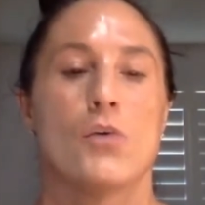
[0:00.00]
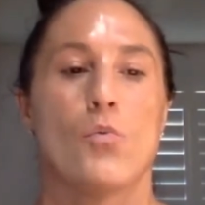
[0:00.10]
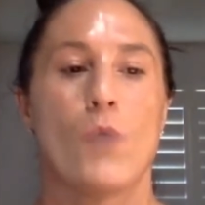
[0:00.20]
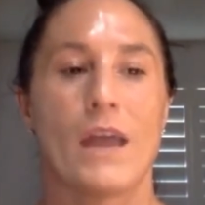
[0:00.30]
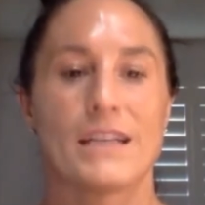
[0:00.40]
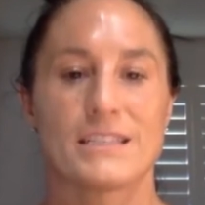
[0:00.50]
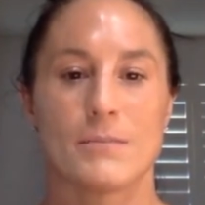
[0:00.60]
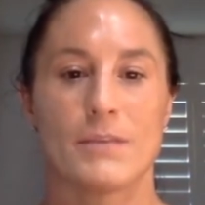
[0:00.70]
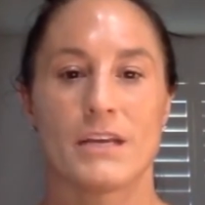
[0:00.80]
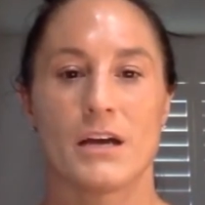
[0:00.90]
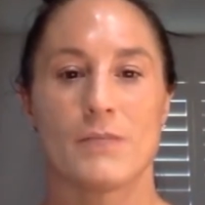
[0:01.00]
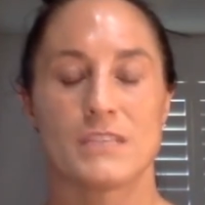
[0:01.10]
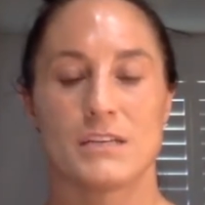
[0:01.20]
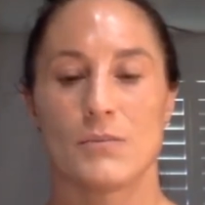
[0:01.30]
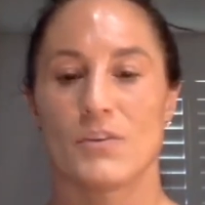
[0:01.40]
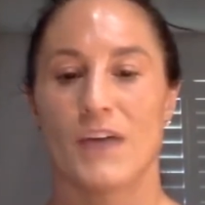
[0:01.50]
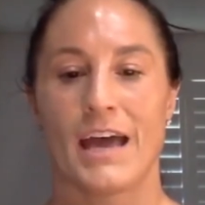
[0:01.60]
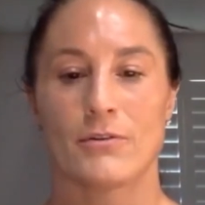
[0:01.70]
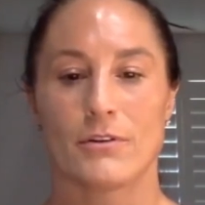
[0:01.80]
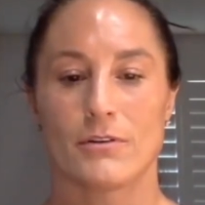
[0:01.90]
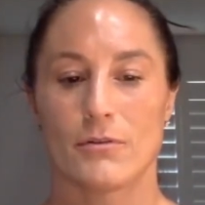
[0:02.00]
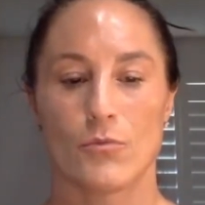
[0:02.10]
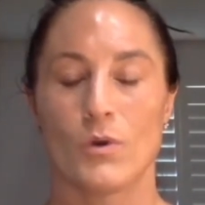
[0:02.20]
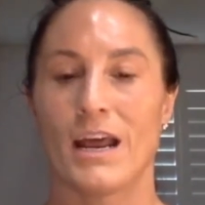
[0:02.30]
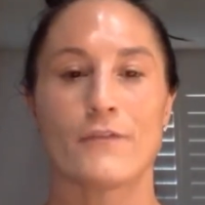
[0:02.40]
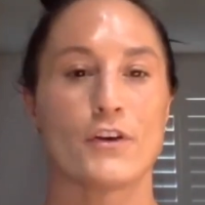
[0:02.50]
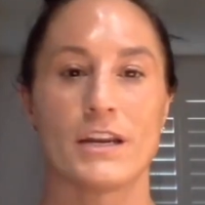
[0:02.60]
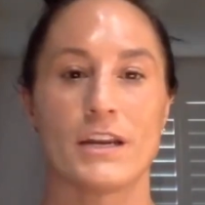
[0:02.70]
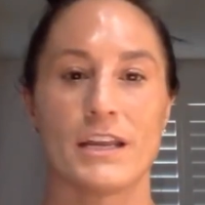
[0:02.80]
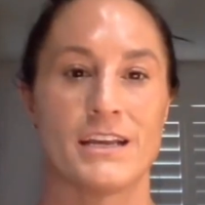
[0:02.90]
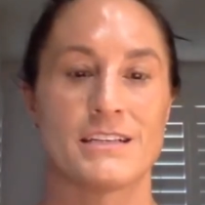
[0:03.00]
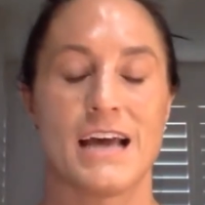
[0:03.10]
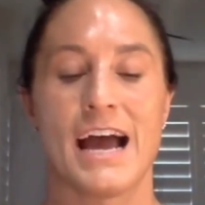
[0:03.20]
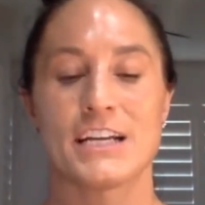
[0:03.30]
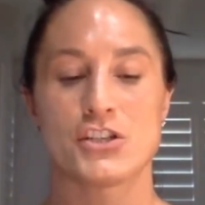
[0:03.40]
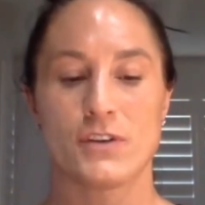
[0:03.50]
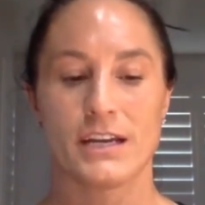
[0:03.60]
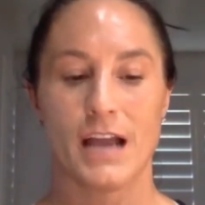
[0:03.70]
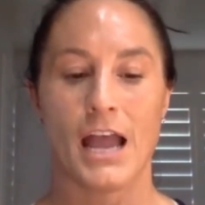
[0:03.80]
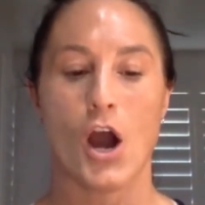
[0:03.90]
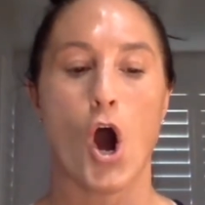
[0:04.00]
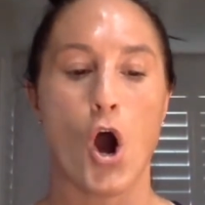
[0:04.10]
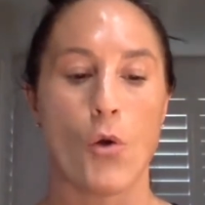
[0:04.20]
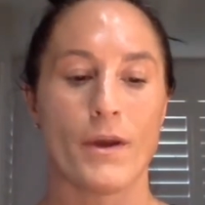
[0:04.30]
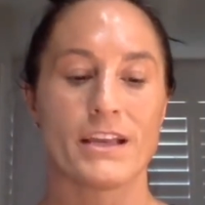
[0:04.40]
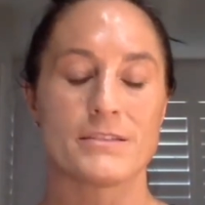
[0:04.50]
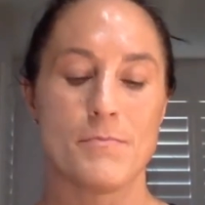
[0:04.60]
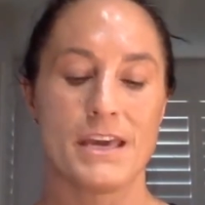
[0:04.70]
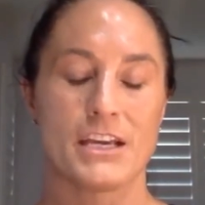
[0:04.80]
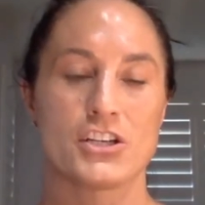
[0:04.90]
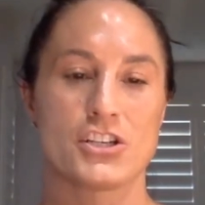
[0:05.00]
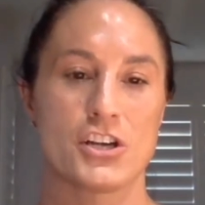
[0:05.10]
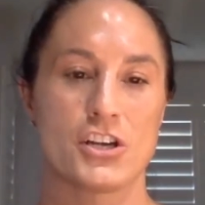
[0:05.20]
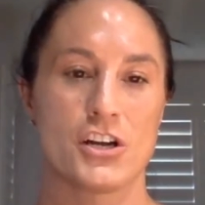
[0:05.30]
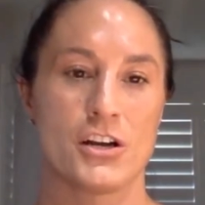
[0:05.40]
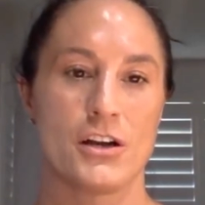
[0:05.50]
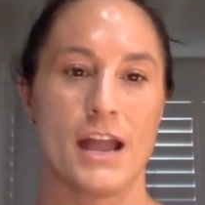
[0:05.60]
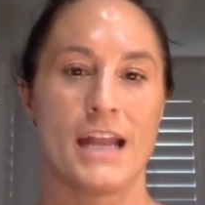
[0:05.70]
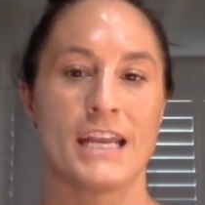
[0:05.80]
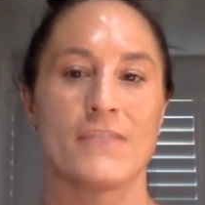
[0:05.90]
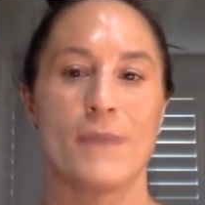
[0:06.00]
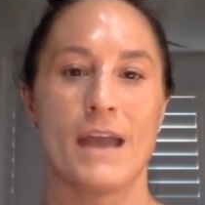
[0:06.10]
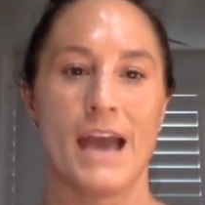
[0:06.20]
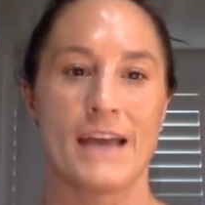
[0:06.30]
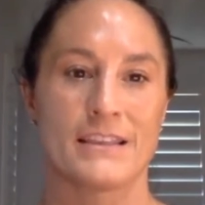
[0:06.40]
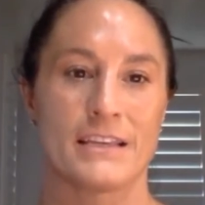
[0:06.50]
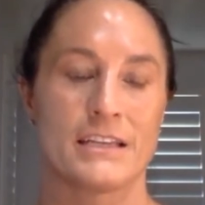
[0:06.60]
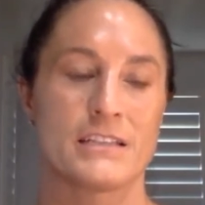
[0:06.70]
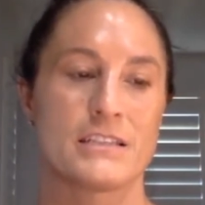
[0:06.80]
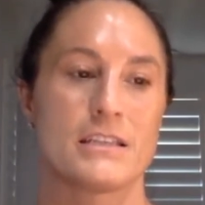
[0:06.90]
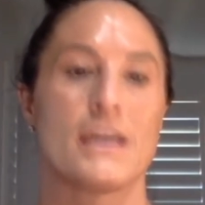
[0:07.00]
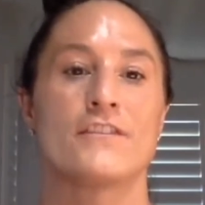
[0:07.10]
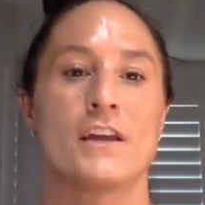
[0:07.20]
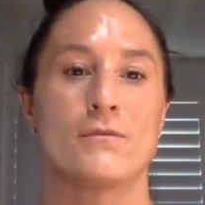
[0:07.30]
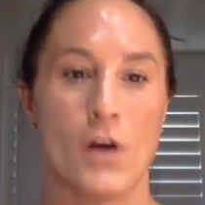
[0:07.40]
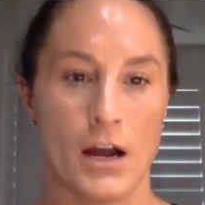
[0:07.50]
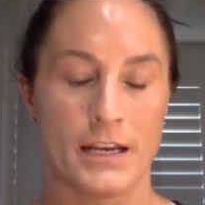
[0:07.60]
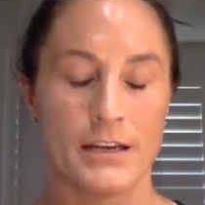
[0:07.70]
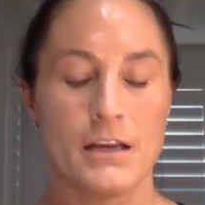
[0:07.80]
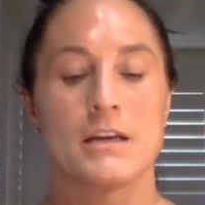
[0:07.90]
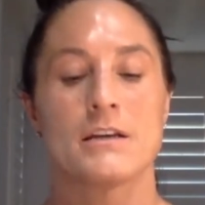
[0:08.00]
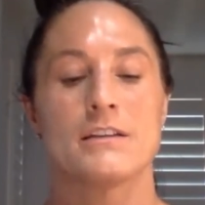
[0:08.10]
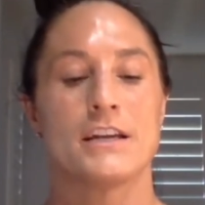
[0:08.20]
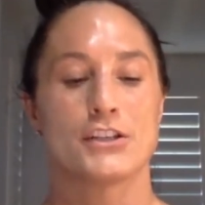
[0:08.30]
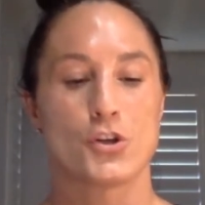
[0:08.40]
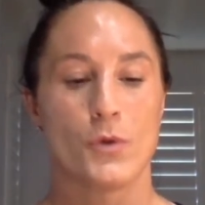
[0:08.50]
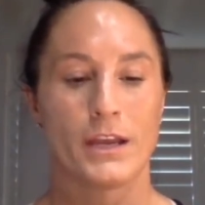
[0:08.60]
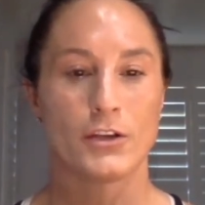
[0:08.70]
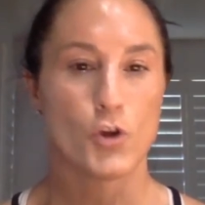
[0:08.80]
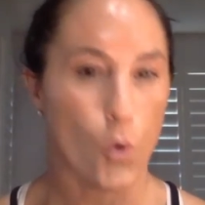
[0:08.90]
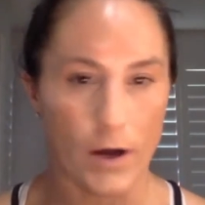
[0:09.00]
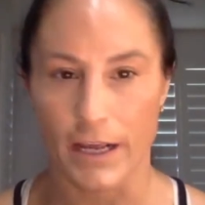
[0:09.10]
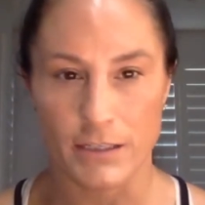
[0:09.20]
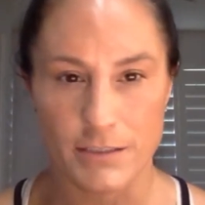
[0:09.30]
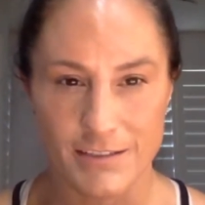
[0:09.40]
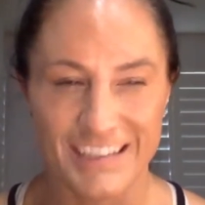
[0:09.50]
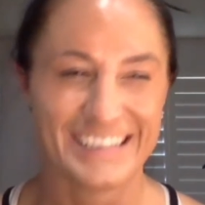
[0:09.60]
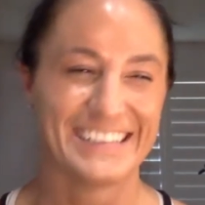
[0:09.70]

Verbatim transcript: when somebody comes in with i don't whatever it is i treat i always make sure any of my athletes if they run they're doing nordics